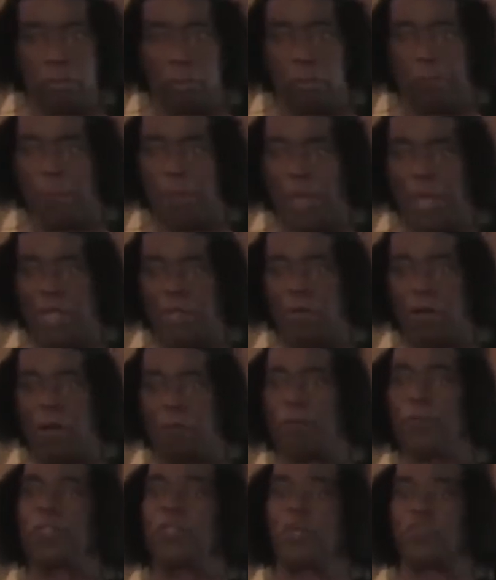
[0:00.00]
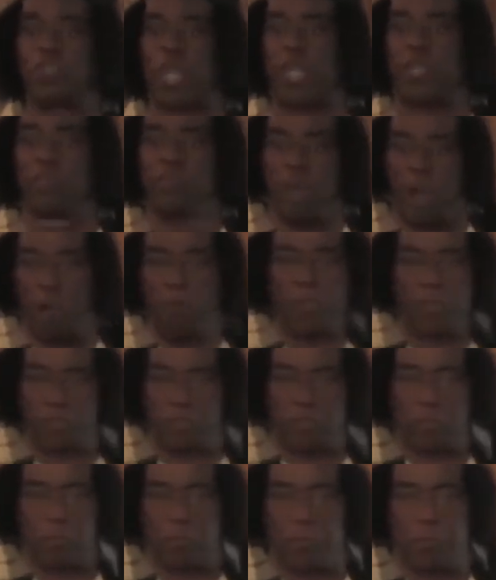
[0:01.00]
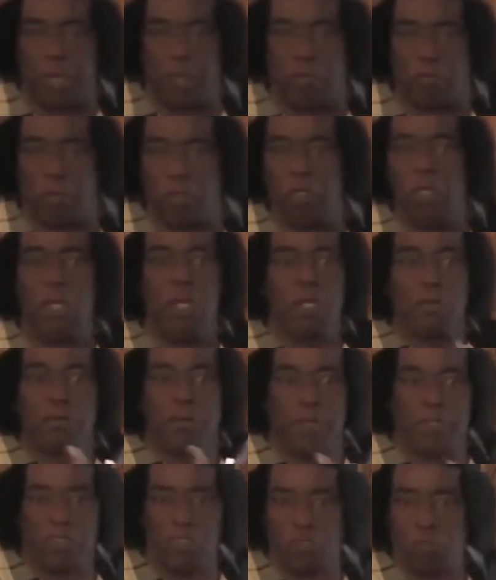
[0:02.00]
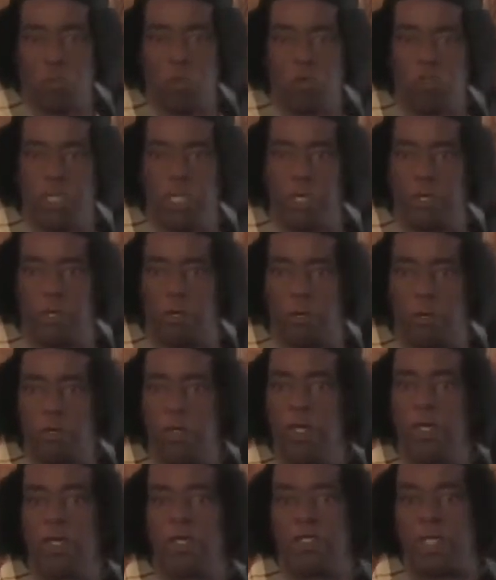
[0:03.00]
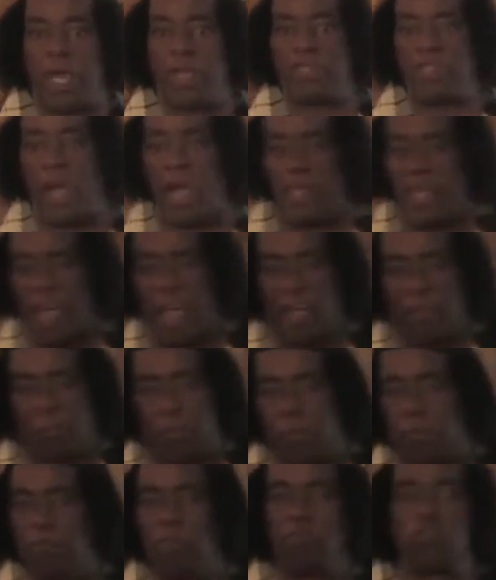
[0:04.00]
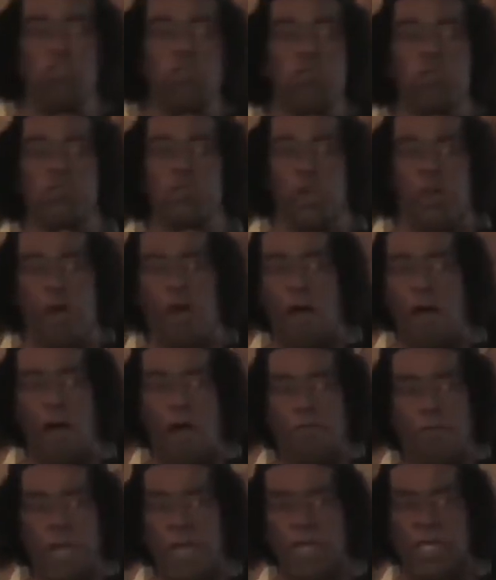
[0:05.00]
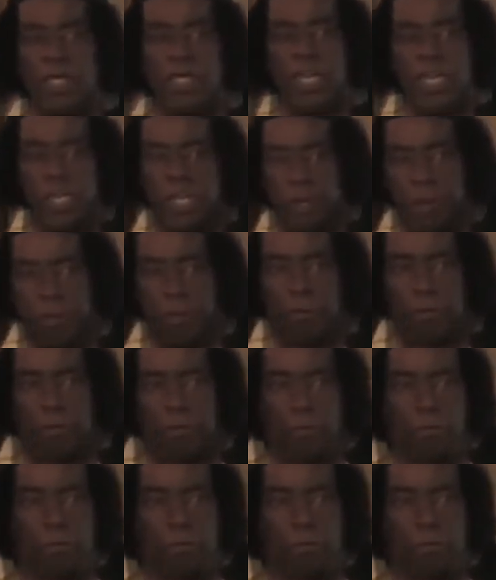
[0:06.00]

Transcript: were paid off because they know this information, but this will kill that diaspora because you was already here.